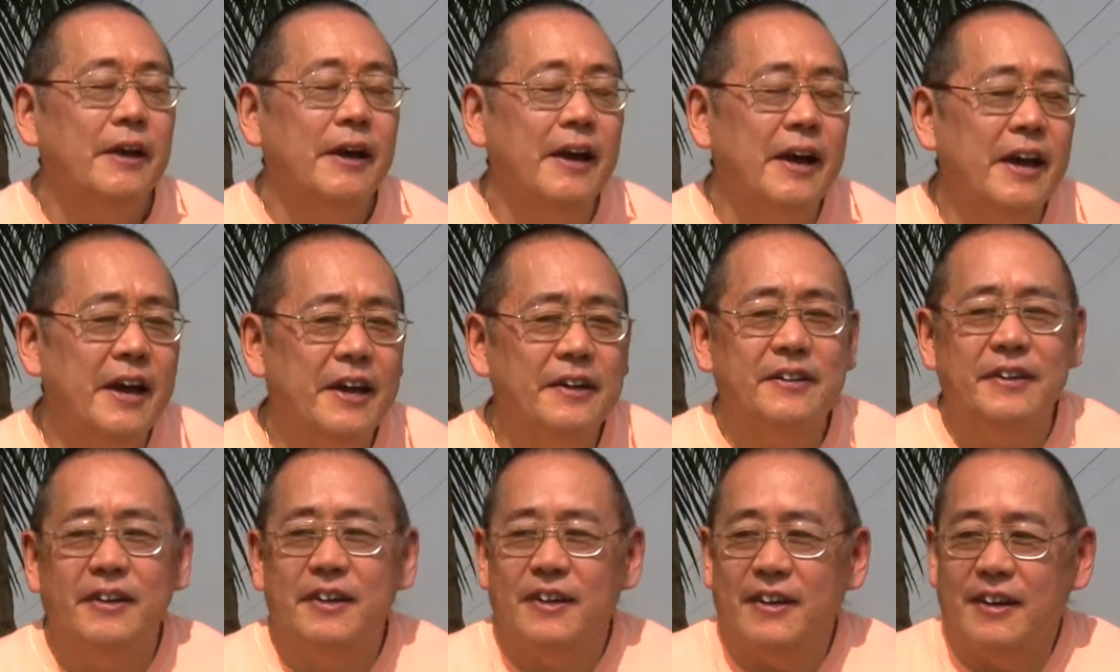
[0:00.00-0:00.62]

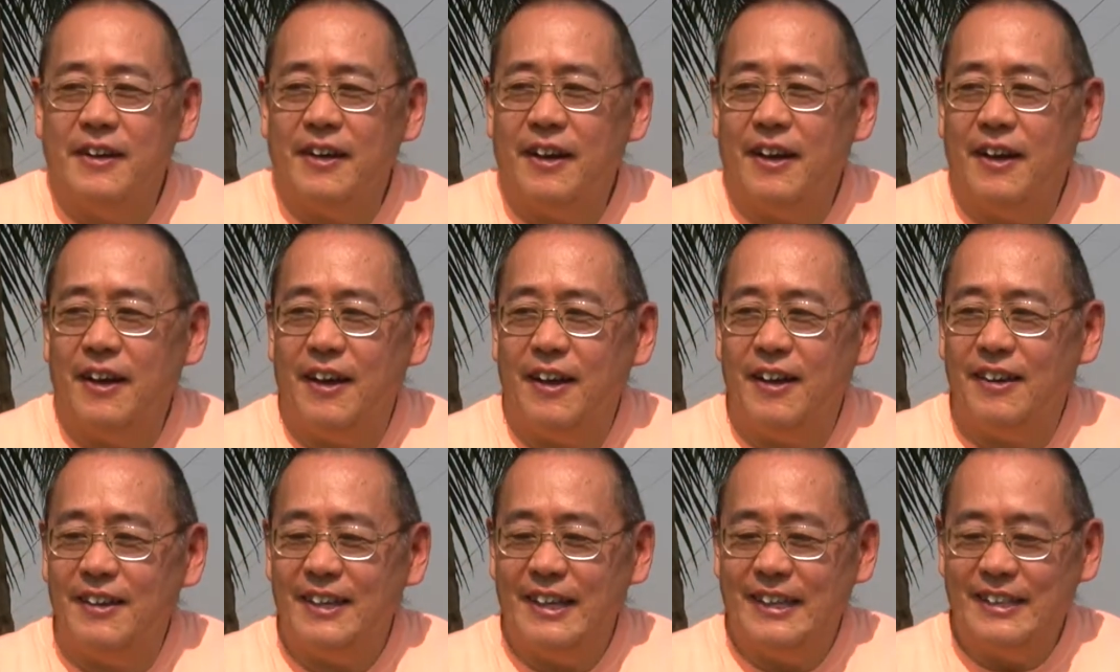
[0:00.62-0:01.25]
And
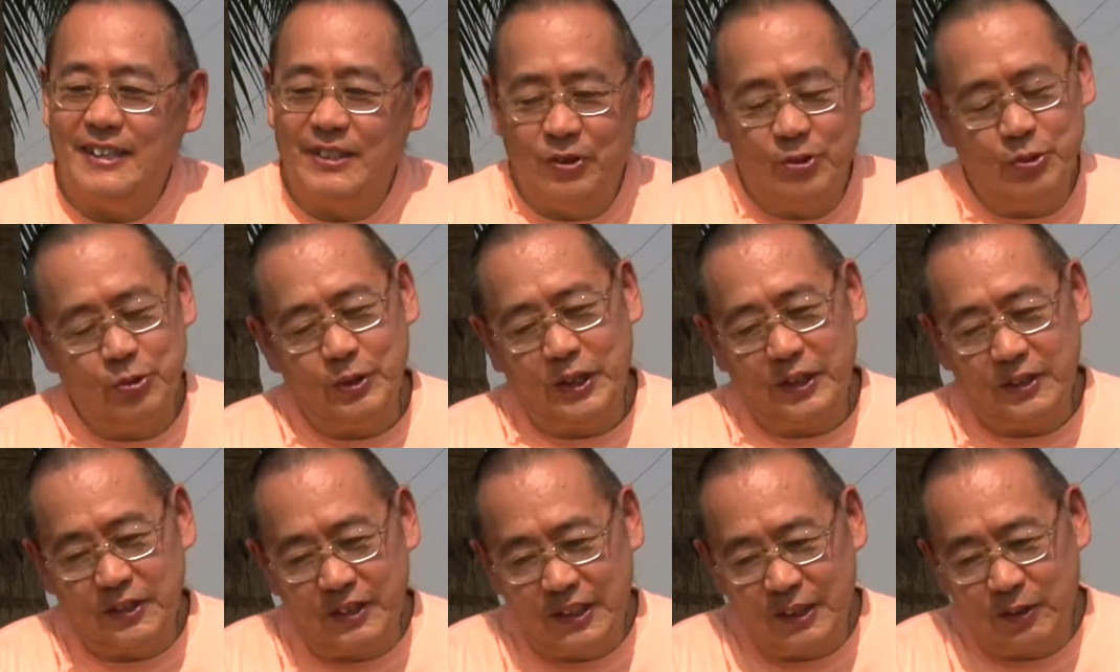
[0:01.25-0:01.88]
do
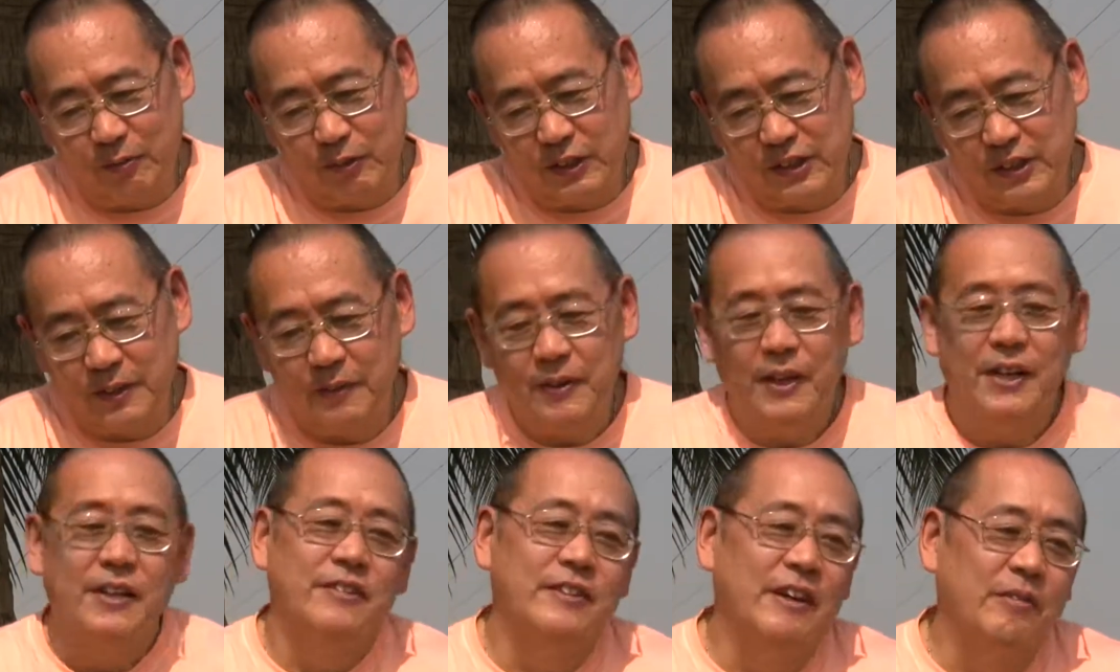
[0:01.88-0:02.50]
the deity worship,
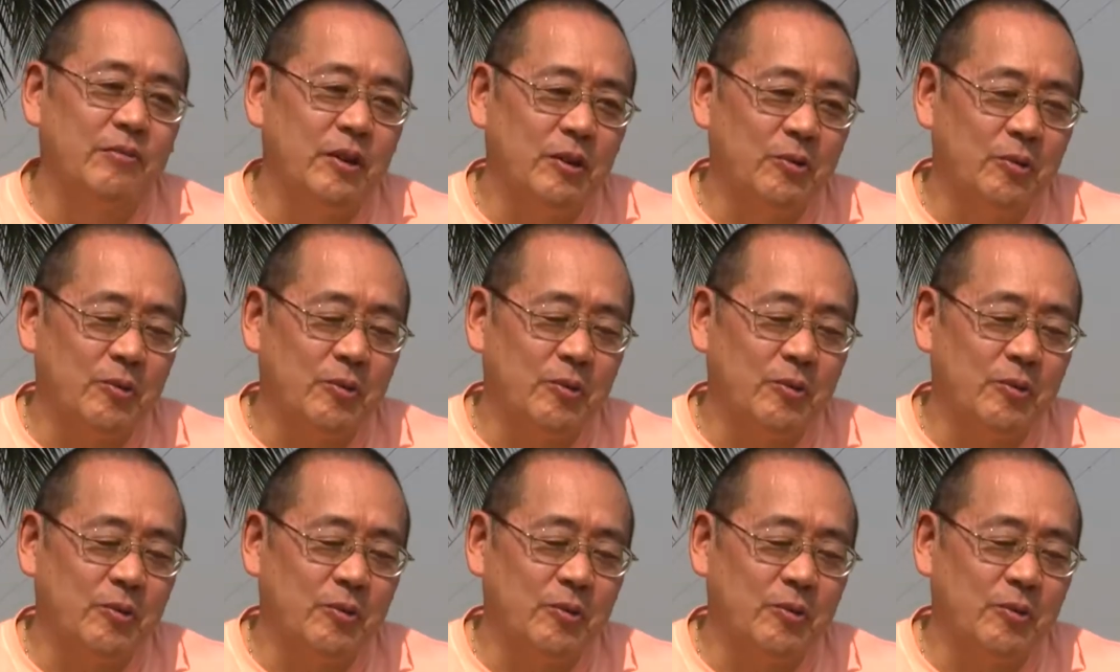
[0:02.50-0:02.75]
then we